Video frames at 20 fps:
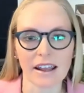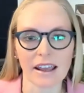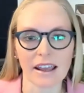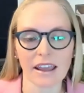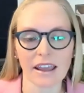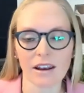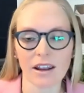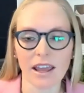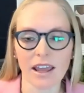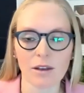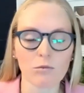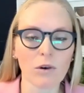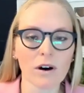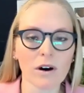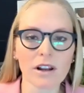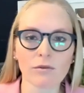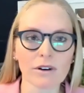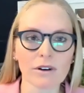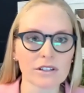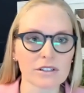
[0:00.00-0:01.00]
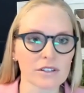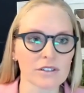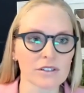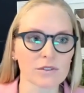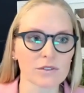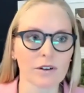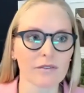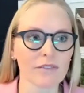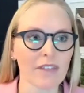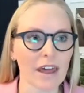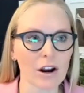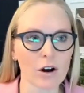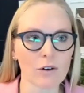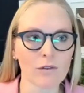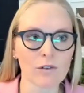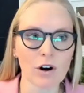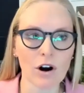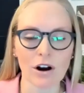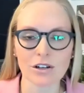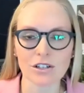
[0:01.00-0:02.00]
and one of which is sort of that
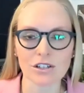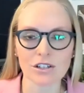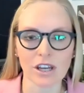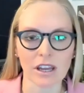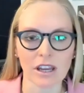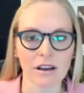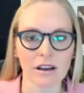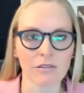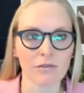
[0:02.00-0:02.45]
overarching